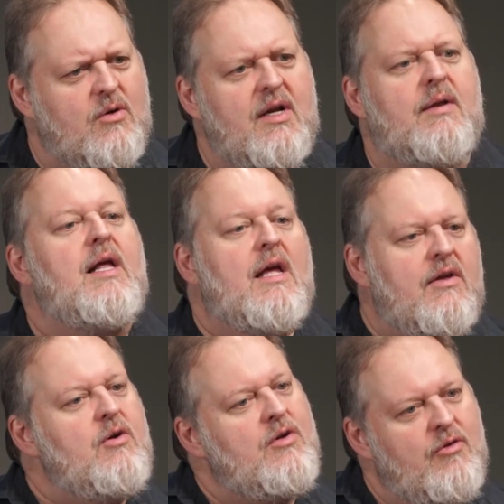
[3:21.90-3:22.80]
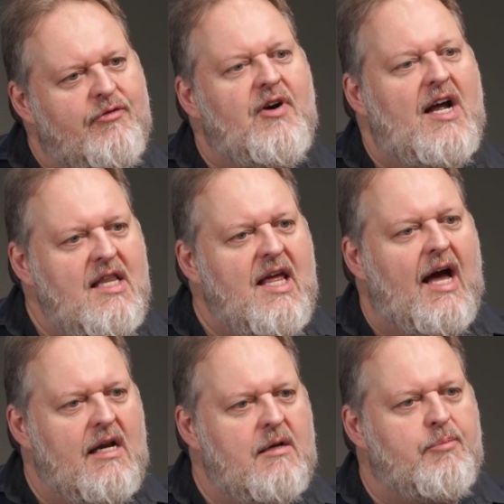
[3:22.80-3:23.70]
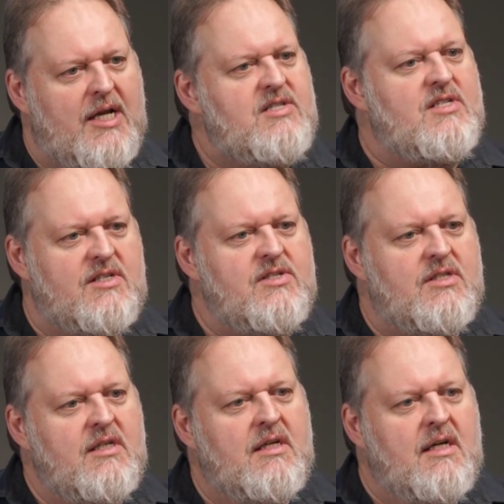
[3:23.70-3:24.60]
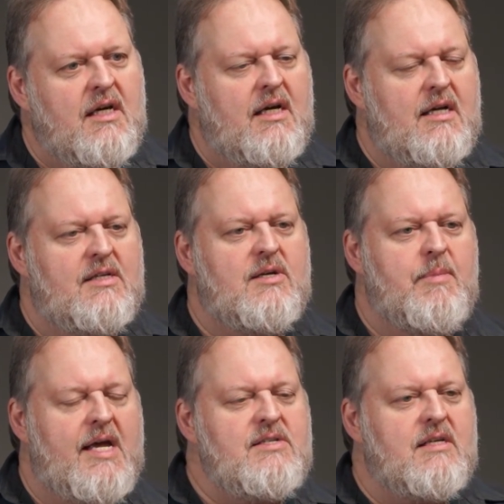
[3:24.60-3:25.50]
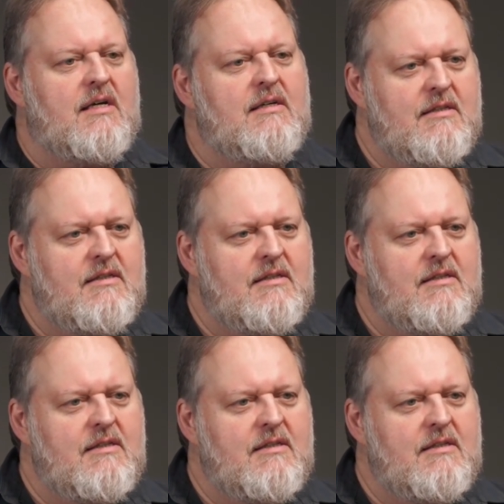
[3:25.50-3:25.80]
old. You'll find that in places. And it's amazing.